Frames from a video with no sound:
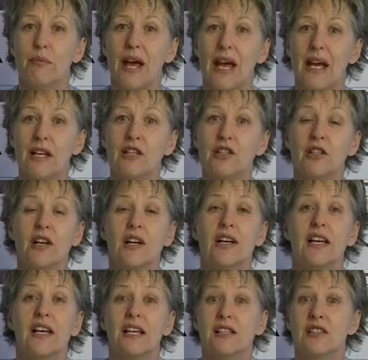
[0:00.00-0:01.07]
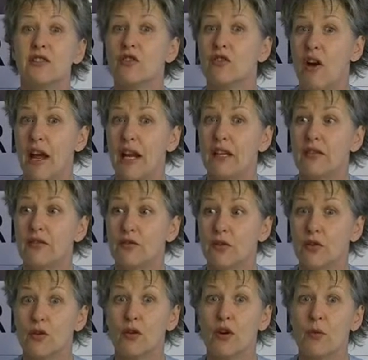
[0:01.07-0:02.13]
page, is great
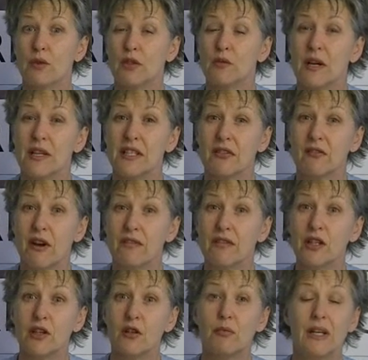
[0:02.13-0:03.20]
for optimizing revenue,